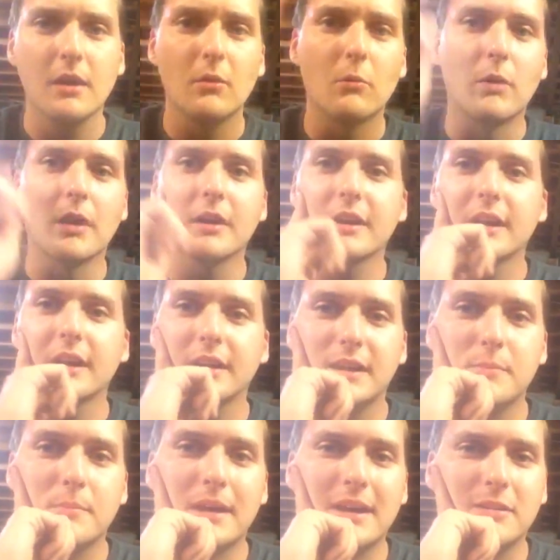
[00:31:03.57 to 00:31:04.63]
Where can I get a
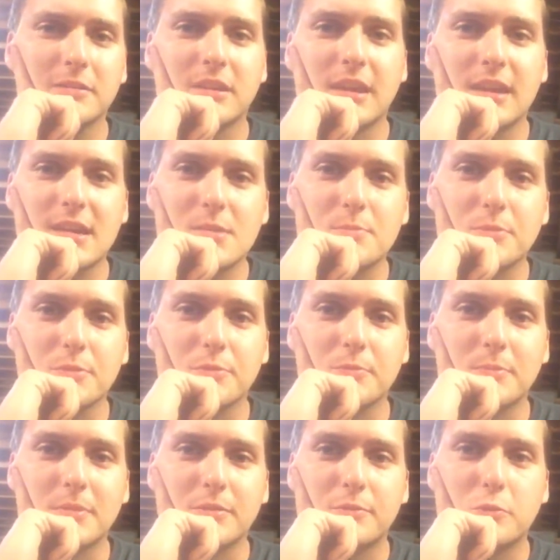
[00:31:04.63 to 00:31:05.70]
mild cam for
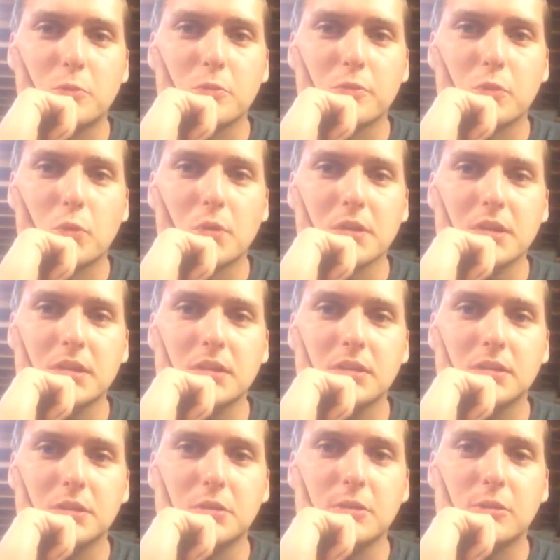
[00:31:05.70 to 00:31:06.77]
my 440?
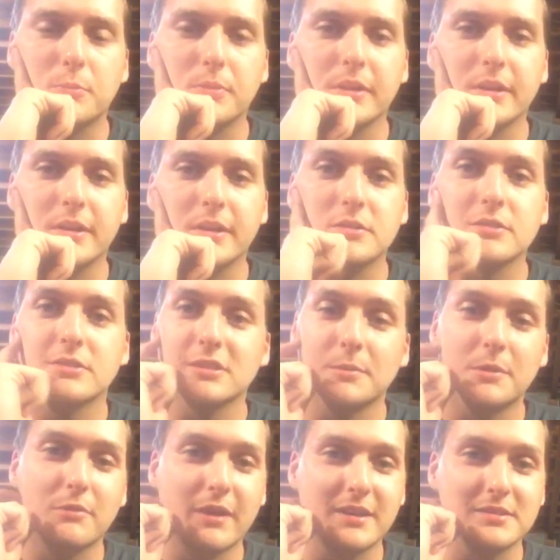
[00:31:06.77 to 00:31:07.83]
Do you know a place?
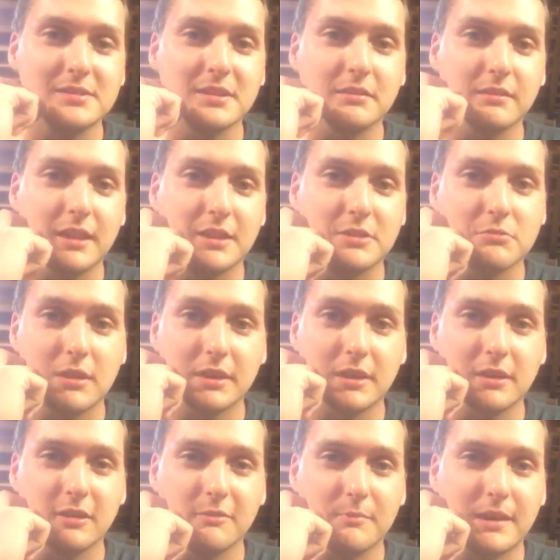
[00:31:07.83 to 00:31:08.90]
Summit Racing. That's where I get
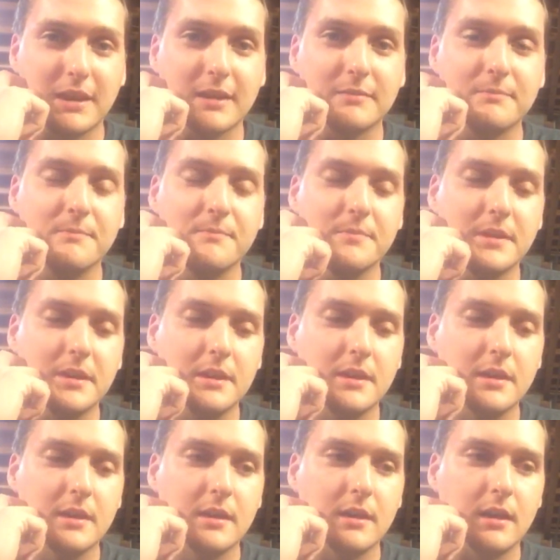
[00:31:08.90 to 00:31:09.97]
all of mine.
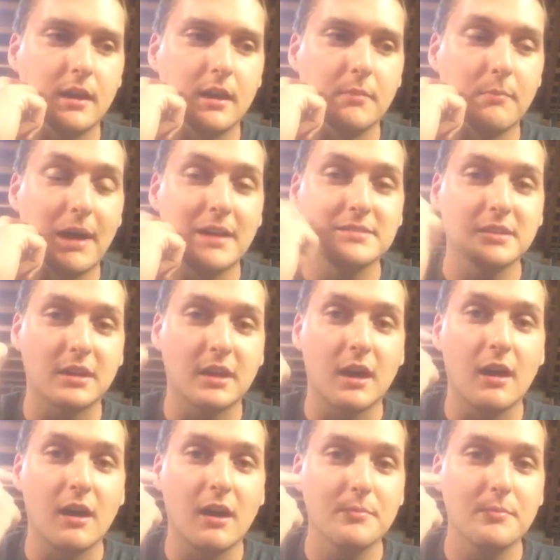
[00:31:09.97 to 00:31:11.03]
Mine's a
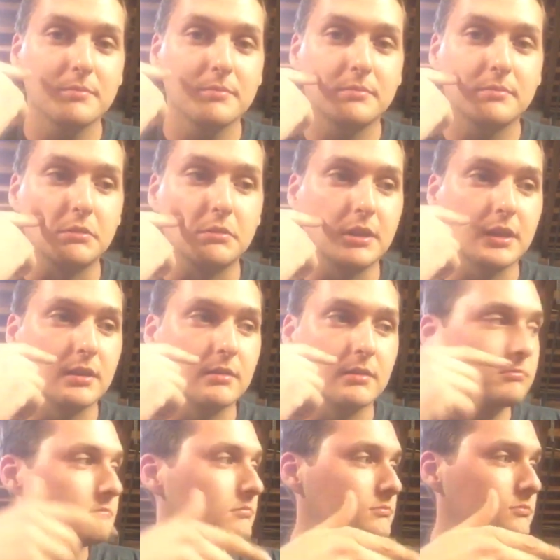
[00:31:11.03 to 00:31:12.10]
comp. You can get
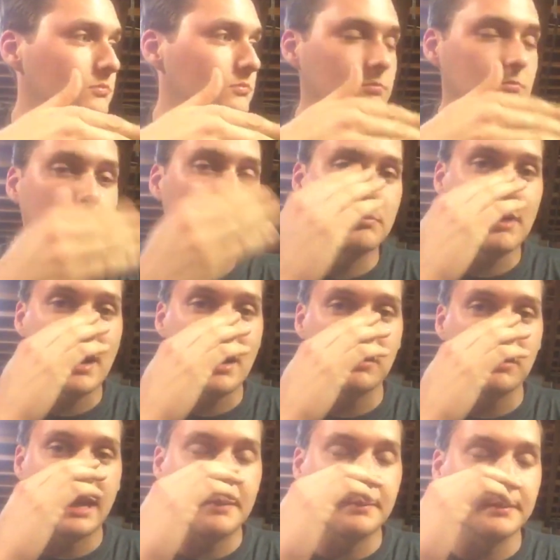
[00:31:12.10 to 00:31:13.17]
more
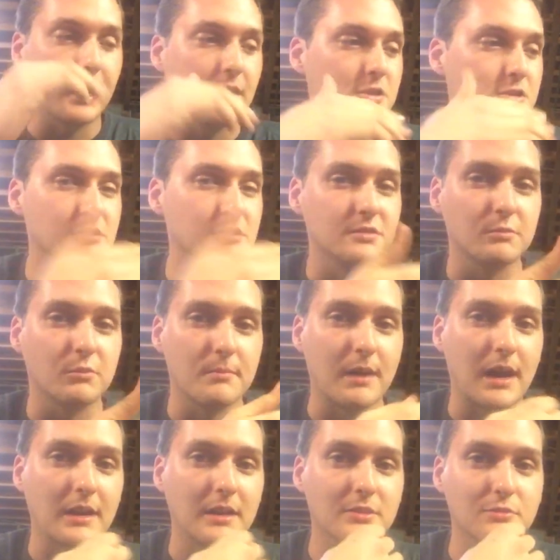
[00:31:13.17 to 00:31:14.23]
mild applications than what
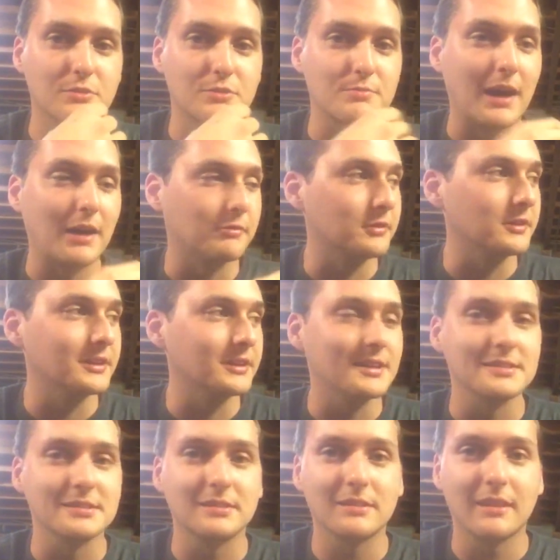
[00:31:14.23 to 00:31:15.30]
mine is, which mine really
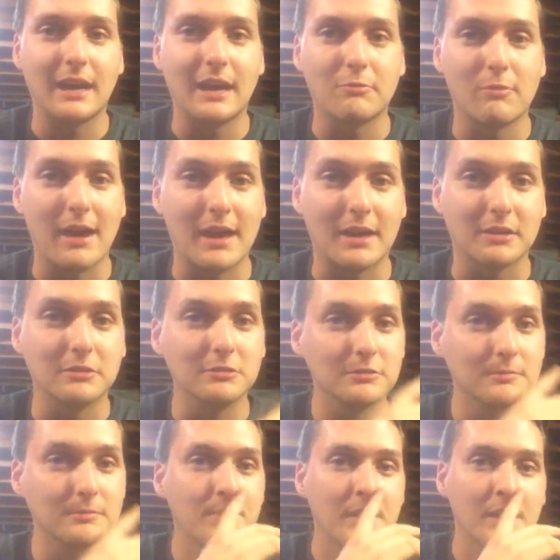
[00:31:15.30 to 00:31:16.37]
isn't that radical,
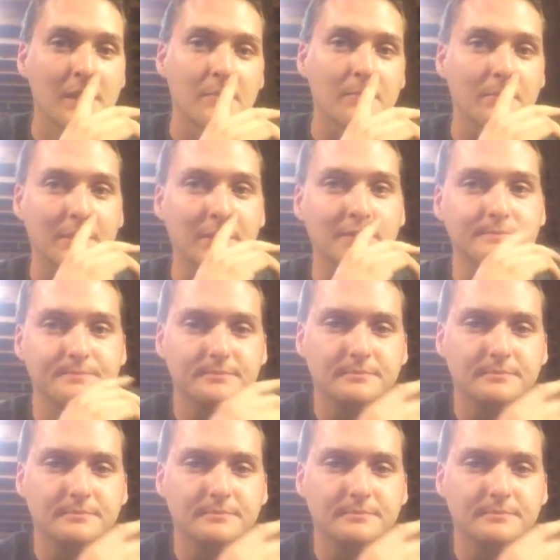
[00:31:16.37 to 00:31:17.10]
but